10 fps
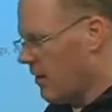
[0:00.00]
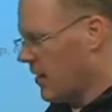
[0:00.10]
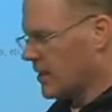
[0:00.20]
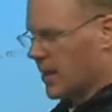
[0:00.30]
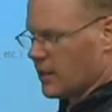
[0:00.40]

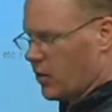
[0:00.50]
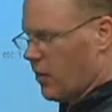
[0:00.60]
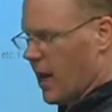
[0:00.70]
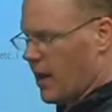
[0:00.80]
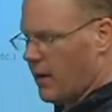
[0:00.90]
this gets
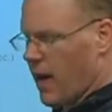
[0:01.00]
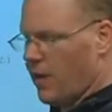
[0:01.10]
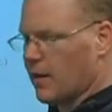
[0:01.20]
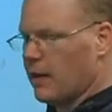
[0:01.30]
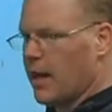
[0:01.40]
created, and
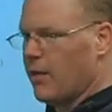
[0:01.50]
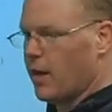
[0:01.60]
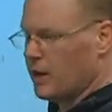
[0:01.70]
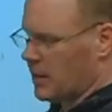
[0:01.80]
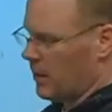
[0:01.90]
then later
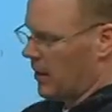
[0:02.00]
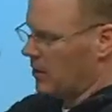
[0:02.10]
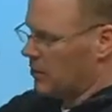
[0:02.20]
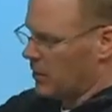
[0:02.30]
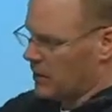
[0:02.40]
on somebody
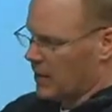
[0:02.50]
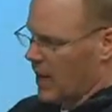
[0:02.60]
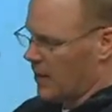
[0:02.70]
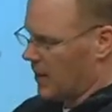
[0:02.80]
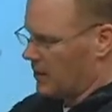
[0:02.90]
else wants to comment,